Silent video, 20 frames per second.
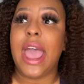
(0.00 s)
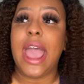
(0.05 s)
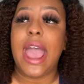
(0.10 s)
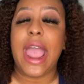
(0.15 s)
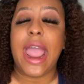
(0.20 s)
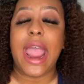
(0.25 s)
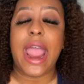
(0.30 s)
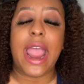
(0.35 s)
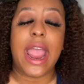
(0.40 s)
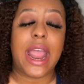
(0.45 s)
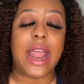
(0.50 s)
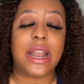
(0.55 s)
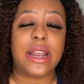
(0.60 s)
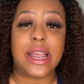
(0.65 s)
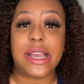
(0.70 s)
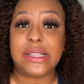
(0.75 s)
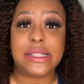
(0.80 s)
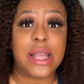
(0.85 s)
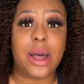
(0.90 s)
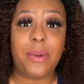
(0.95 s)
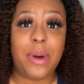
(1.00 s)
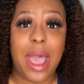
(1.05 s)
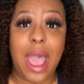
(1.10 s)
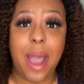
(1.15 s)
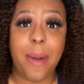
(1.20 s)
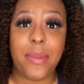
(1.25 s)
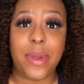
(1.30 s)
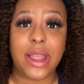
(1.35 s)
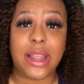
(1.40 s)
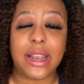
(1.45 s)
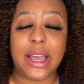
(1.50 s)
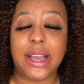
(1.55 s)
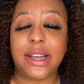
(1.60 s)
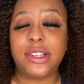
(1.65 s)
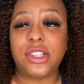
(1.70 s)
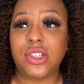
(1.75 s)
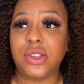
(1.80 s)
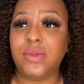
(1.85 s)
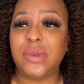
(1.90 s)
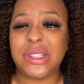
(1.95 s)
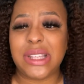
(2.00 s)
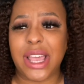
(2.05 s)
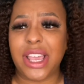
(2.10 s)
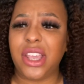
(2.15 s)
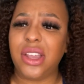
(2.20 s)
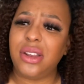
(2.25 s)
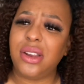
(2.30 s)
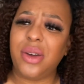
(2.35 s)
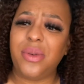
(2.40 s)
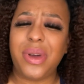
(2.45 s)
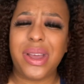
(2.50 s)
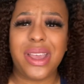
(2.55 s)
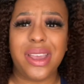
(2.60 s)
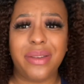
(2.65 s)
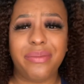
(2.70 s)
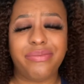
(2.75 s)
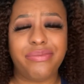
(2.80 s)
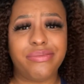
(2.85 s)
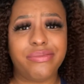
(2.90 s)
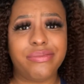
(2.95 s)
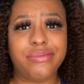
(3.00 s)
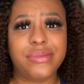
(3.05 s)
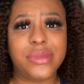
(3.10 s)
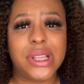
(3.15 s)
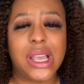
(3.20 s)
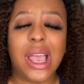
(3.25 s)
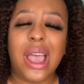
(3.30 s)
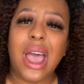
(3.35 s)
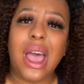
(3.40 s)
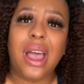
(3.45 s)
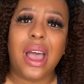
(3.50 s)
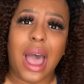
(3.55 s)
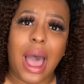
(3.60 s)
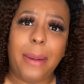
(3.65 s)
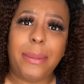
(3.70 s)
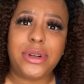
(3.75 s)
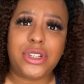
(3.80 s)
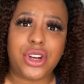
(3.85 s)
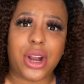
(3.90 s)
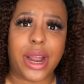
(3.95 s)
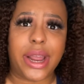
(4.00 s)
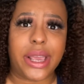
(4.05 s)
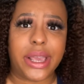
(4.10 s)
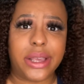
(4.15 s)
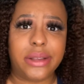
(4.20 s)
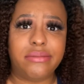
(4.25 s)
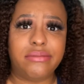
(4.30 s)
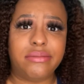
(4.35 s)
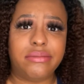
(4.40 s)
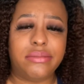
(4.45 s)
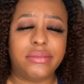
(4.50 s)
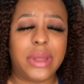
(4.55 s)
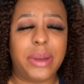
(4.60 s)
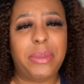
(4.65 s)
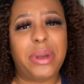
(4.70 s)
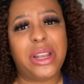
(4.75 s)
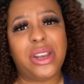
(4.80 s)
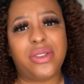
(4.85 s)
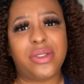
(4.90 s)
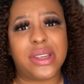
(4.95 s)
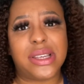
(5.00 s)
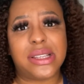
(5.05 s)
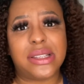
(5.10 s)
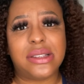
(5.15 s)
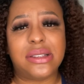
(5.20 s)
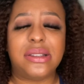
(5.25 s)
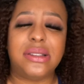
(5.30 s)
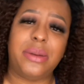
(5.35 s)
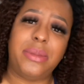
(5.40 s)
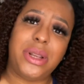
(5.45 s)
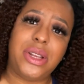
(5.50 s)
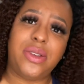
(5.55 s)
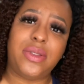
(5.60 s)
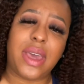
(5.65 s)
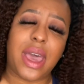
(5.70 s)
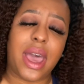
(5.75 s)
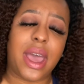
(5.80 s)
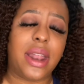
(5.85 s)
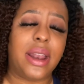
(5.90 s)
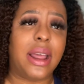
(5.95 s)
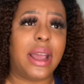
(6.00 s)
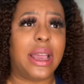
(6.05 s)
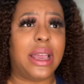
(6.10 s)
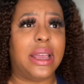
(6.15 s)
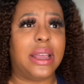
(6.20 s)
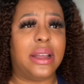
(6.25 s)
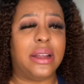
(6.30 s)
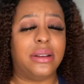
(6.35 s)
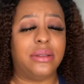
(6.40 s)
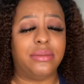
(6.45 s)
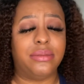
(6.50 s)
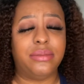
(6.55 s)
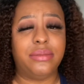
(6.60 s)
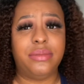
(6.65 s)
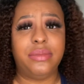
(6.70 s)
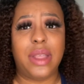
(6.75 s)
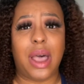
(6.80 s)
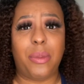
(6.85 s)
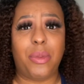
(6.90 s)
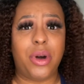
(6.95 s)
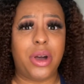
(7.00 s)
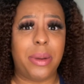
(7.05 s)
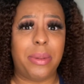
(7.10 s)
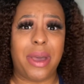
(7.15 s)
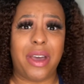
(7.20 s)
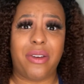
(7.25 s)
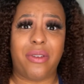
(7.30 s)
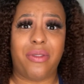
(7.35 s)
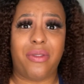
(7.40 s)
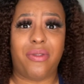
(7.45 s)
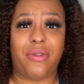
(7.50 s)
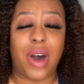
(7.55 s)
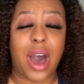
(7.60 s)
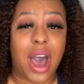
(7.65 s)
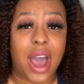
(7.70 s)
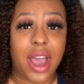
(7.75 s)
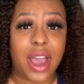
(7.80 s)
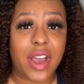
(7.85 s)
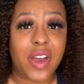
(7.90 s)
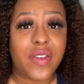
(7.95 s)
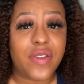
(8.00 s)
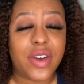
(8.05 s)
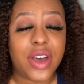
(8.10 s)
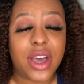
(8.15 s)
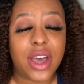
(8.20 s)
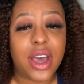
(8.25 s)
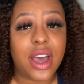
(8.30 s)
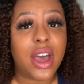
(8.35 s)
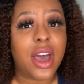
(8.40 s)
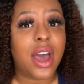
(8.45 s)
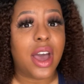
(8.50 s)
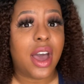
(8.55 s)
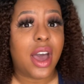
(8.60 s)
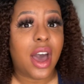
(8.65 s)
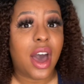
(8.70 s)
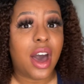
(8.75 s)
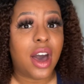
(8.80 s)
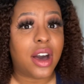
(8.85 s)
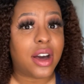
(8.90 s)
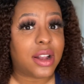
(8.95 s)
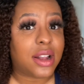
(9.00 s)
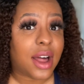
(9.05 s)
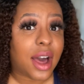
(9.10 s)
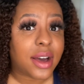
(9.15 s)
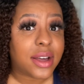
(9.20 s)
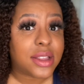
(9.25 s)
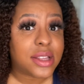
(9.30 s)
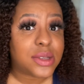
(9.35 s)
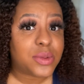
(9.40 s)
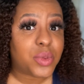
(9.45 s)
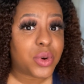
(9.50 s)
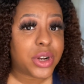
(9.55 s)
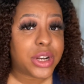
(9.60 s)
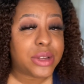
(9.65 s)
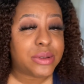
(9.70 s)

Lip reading: And that's not what happened. I actually was like, you know what? I'm gonna try it. let me do this, let me do that. And I woke up at 5 o'clock this morning.